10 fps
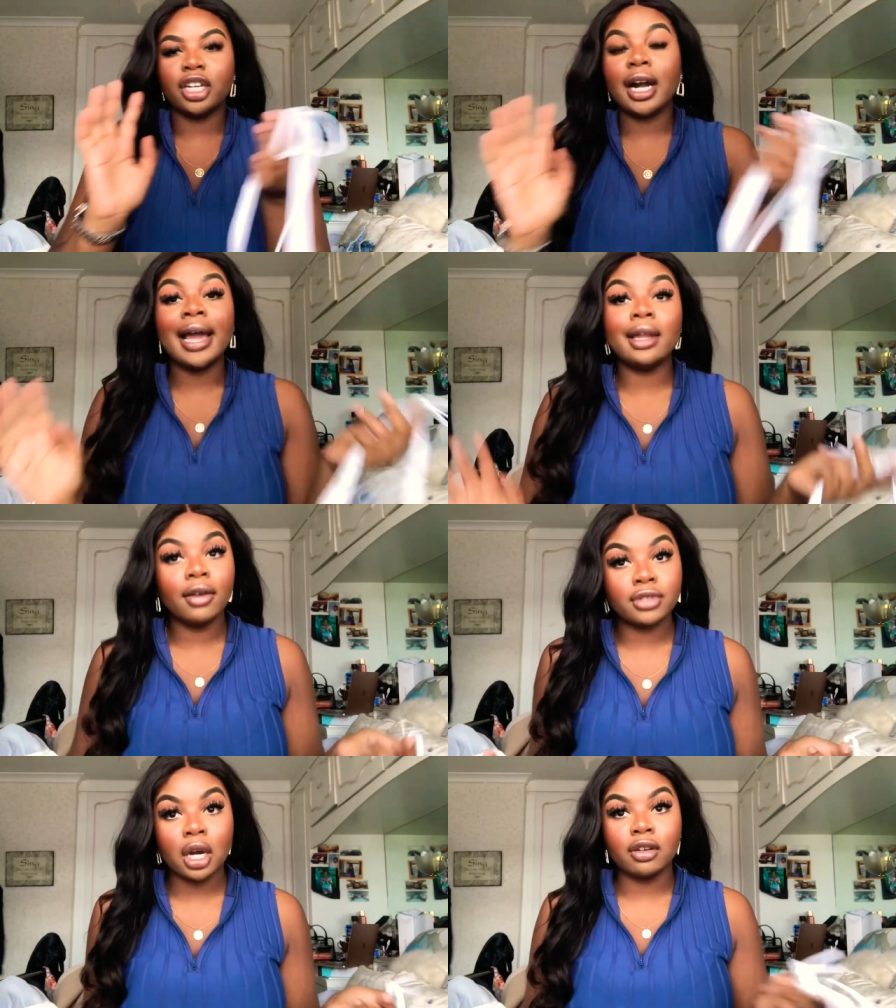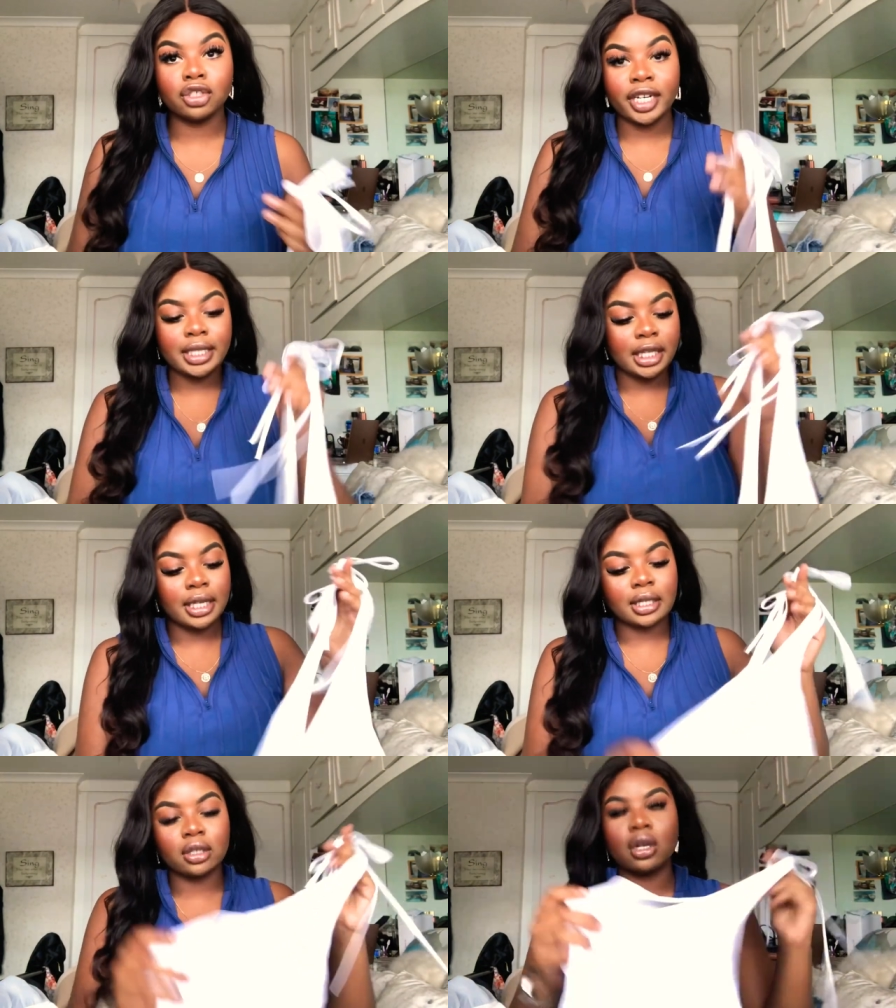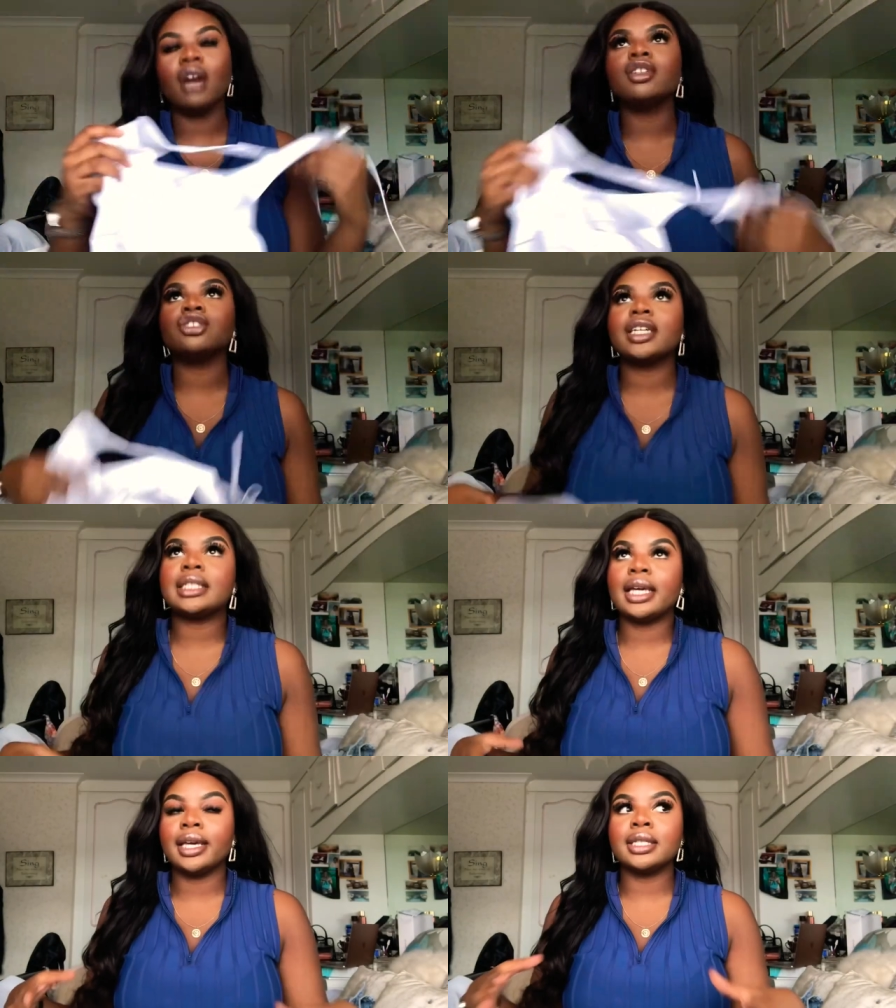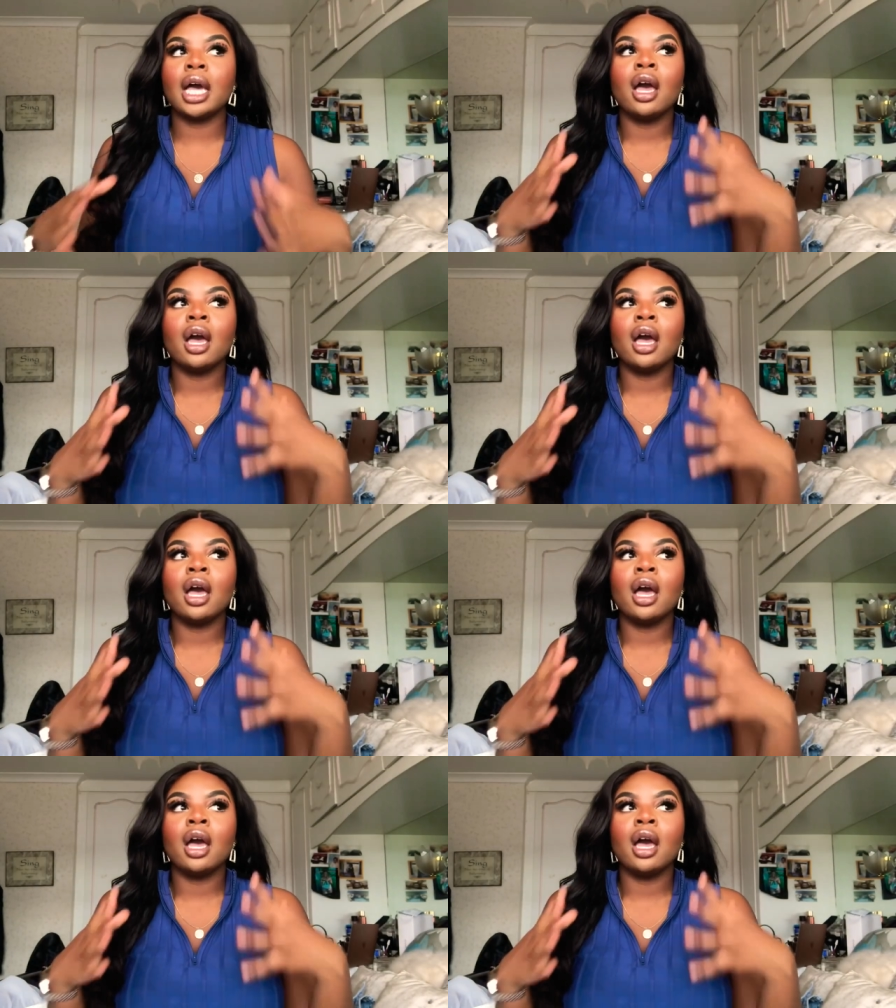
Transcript: I love Zara dresses. Zara dresses